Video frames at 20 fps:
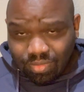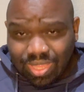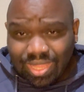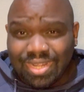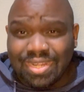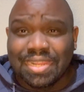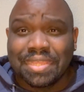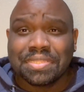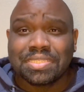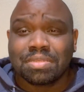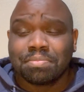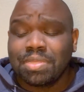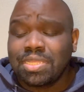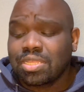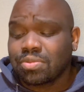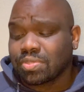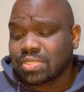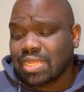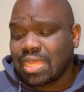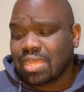Then
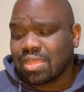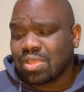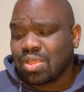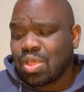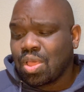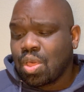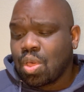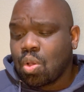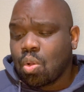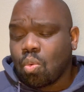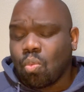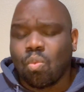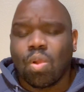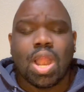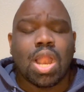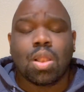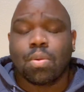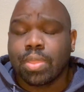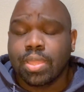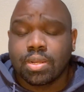Tamika was like,
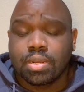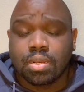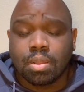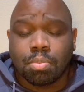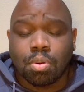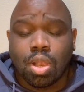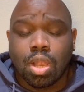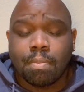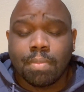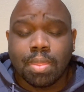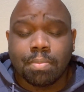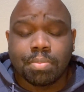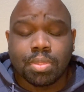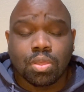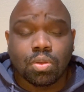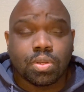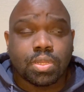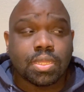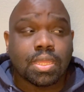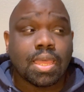why are we in an apartment
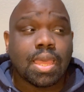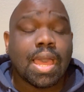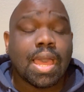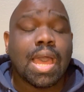building?